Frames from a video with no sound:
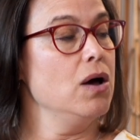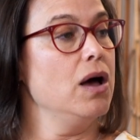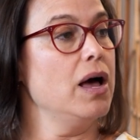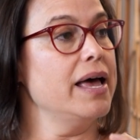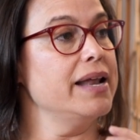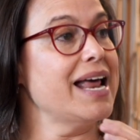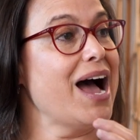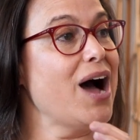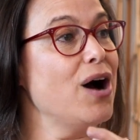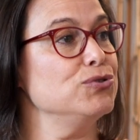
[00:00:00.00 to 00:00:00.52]
and
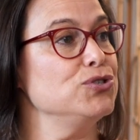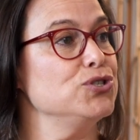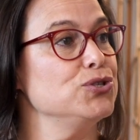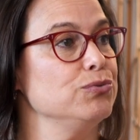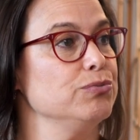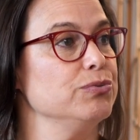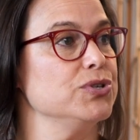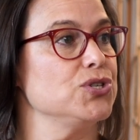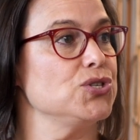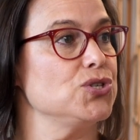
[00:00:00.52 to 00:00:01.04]
how to
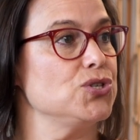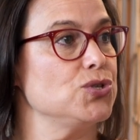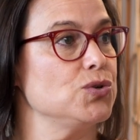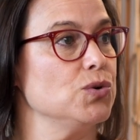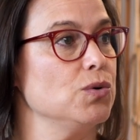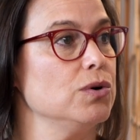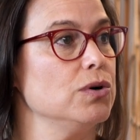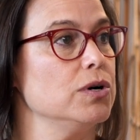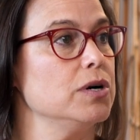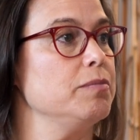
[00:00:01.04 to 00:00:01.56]

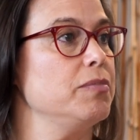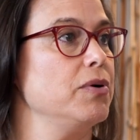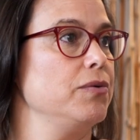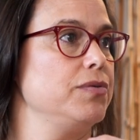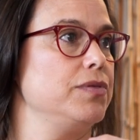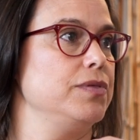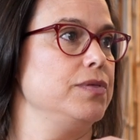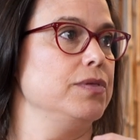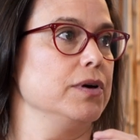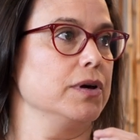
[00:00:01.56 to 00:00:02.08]
restore both
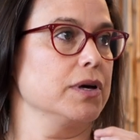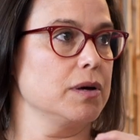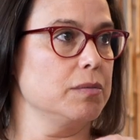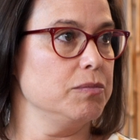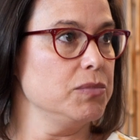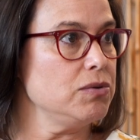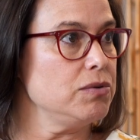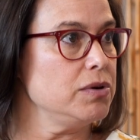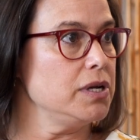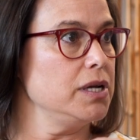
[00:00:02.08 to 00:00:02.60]
the
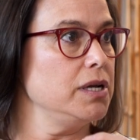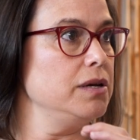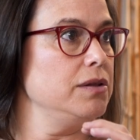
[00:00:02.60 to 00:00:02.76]
community,